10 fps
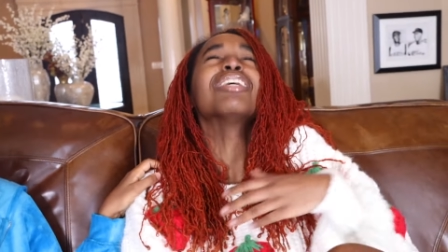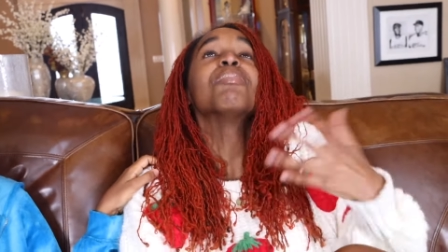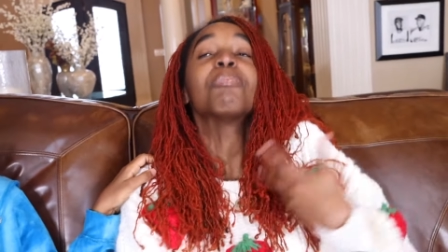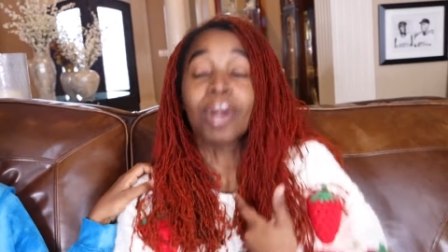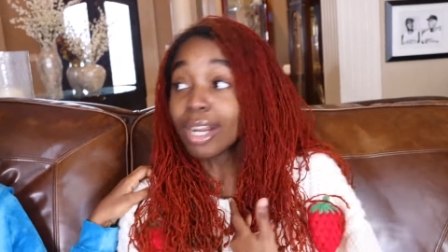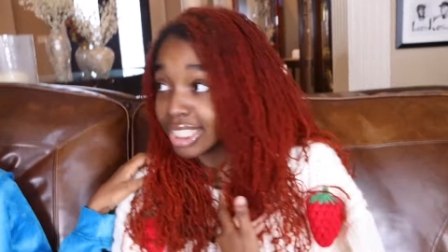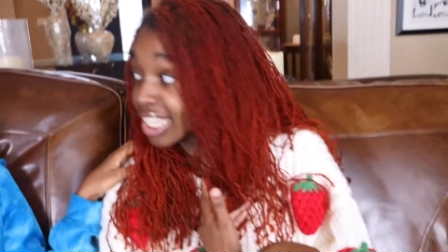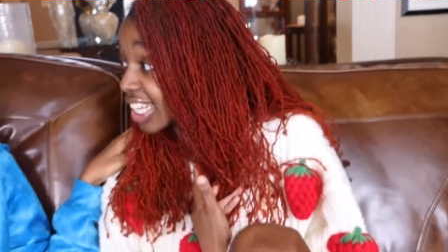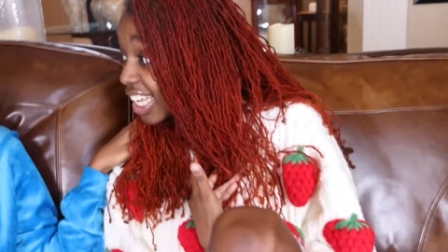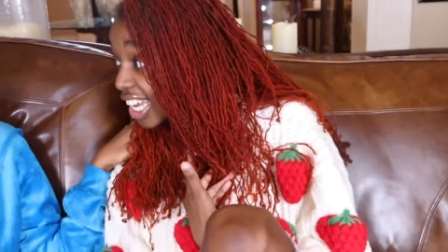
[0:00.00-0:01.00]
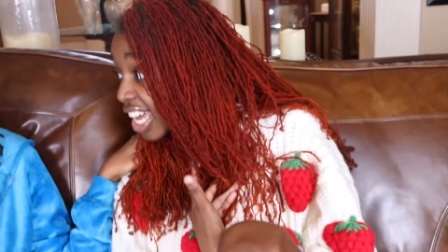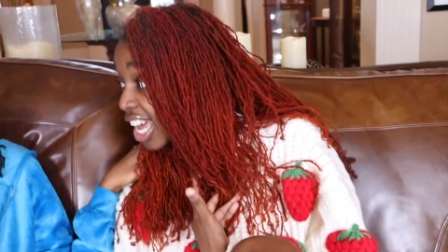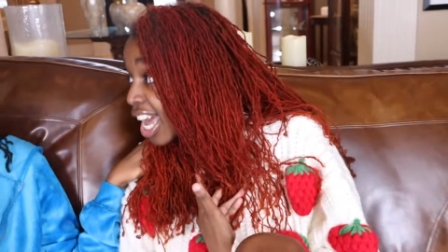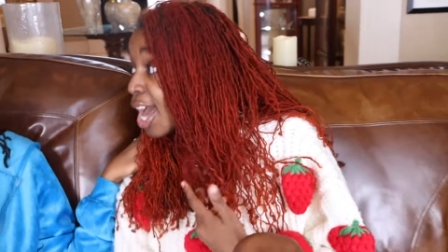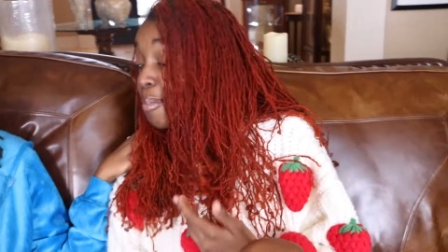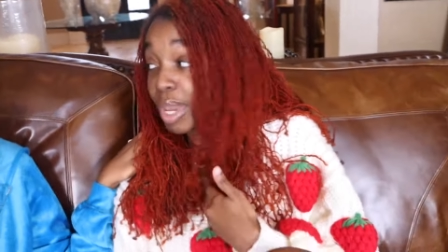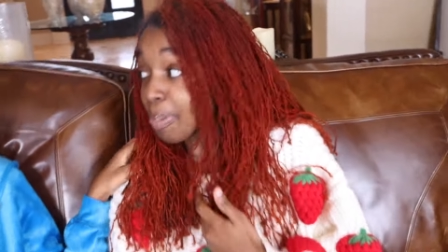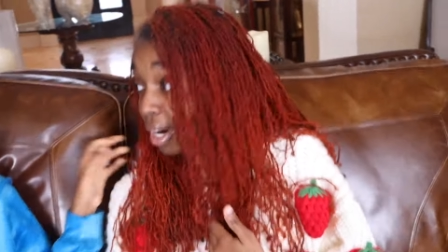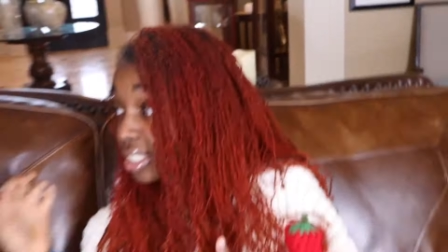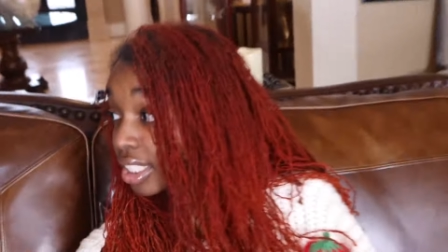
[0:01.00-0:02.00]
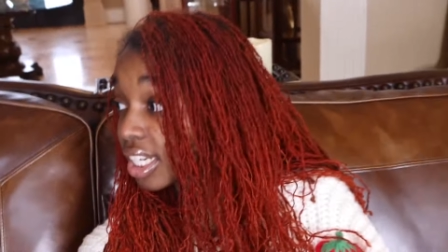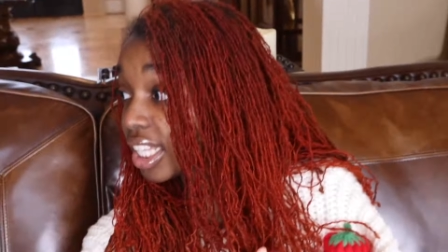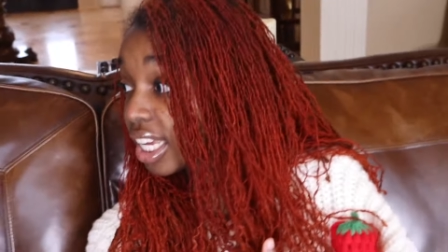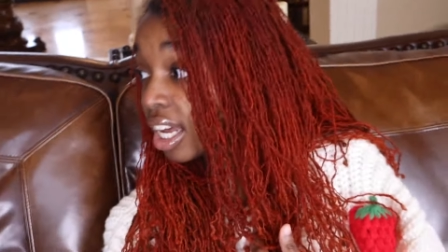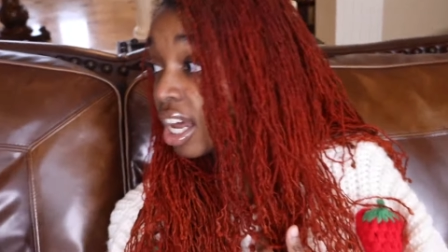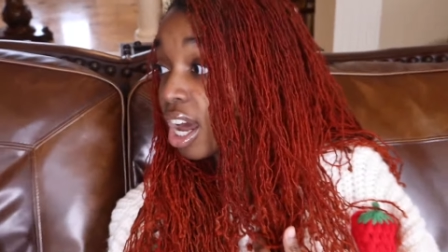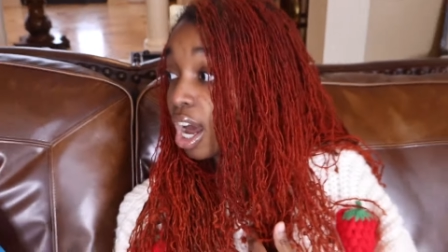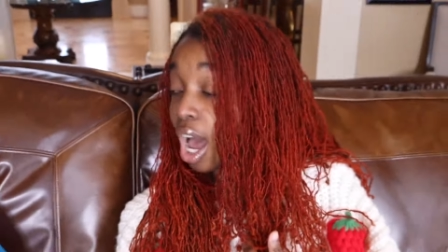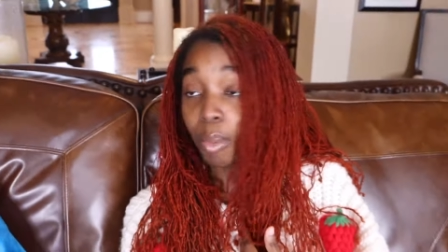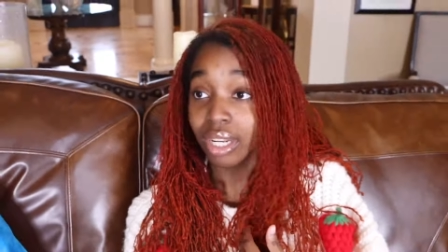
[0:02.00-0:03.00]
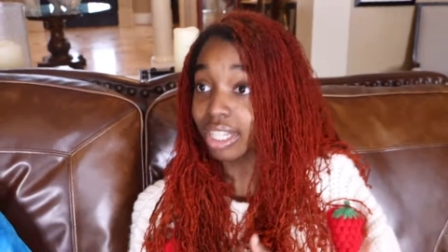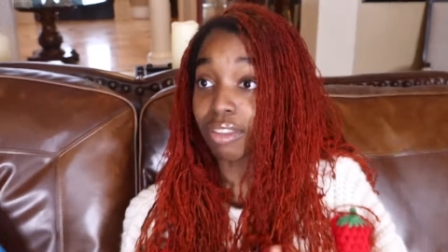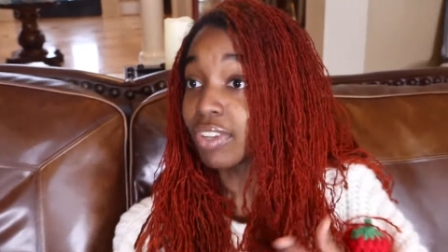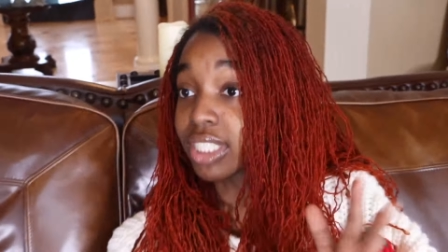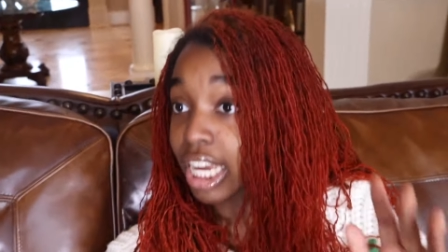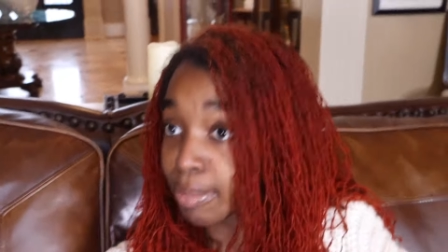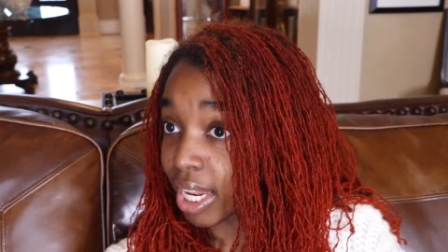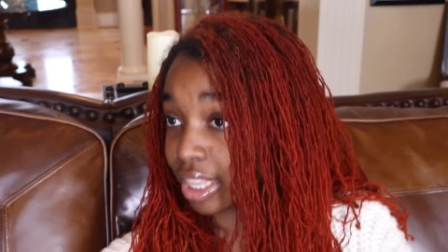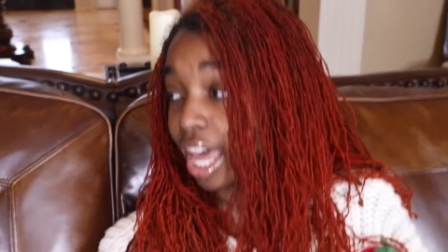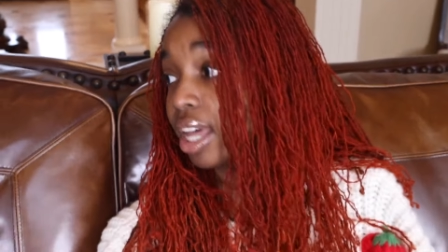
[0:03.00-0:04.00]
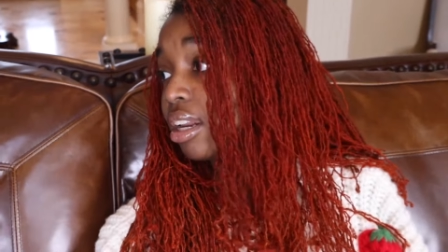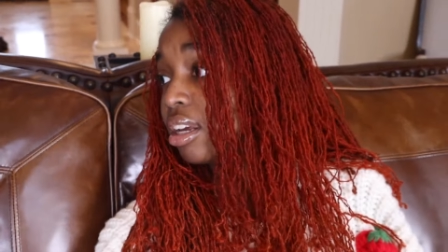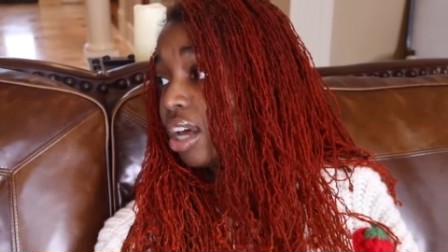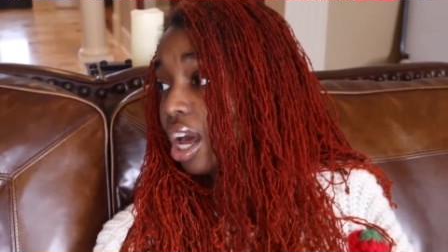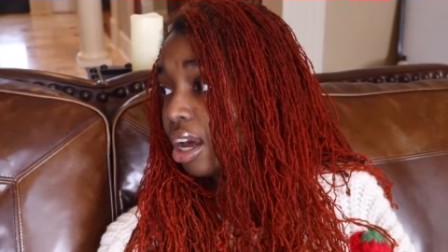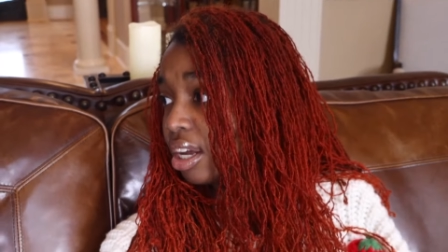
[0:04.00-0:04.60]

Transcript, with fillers: See, me personally, me personally, I wouldn't let the villain take me like that. What?